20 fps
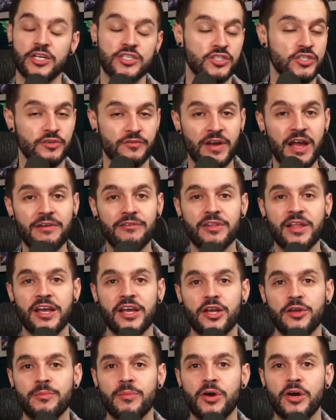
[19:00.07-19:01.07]
Survival
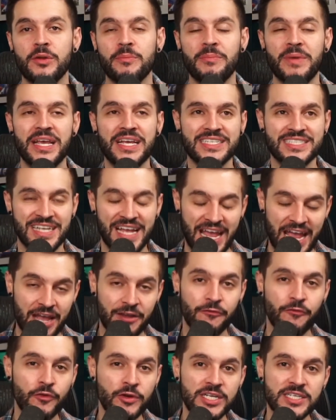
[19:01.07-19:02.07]
IronMON makes
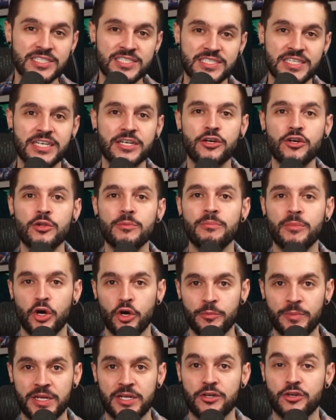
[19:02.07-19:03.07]
every single
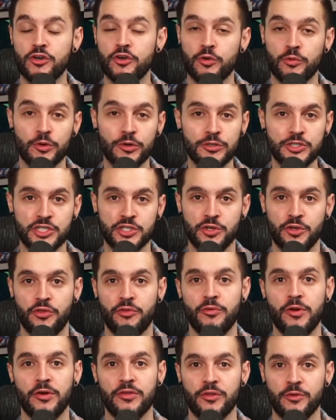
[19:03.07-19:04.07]
moment crucial
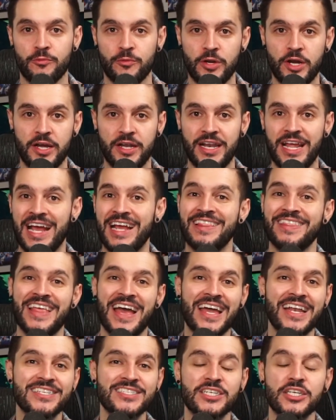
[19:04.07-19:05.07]
throughout the run, and
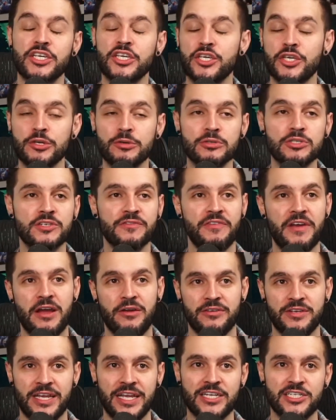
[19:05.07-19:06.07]
that is a huge
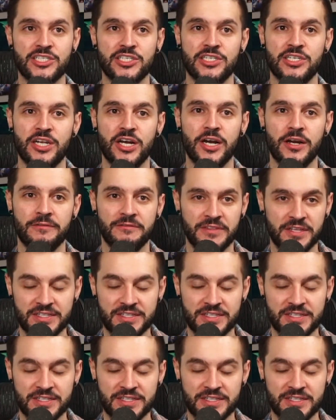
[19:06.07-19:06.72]
foundation of the